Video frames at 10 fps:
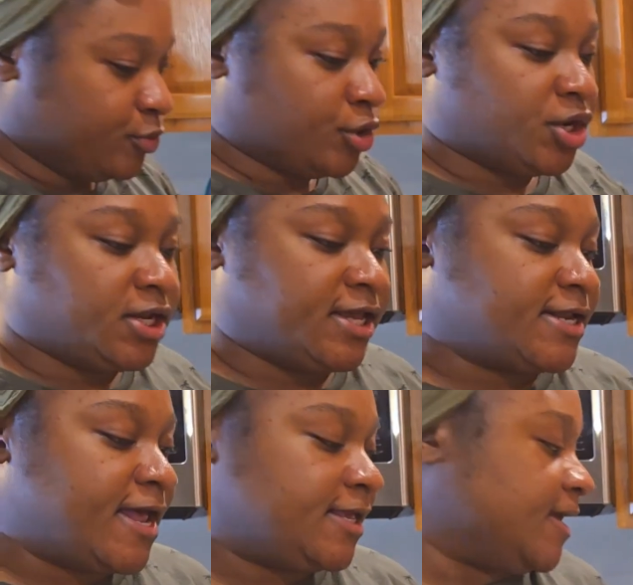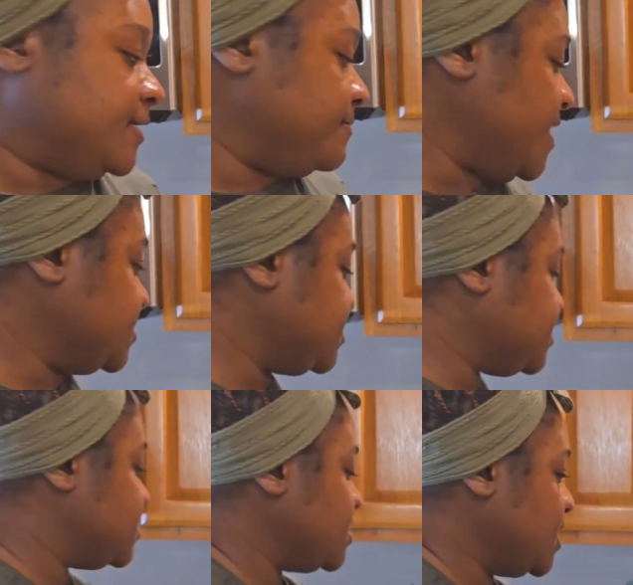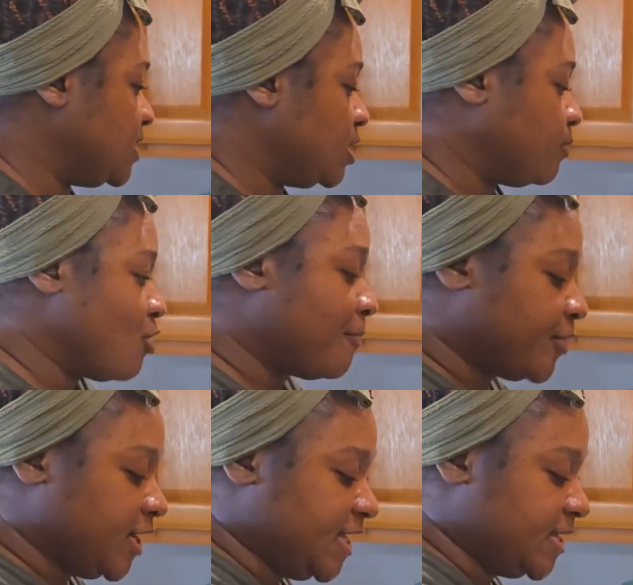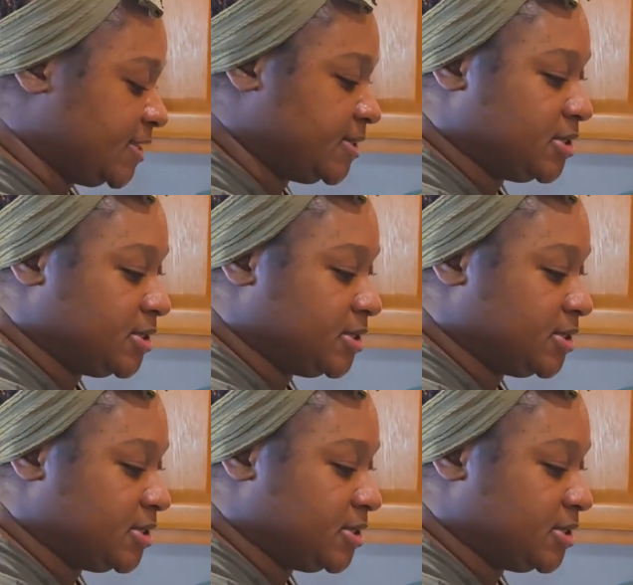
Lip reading: and we're going to let that get mixed in properly.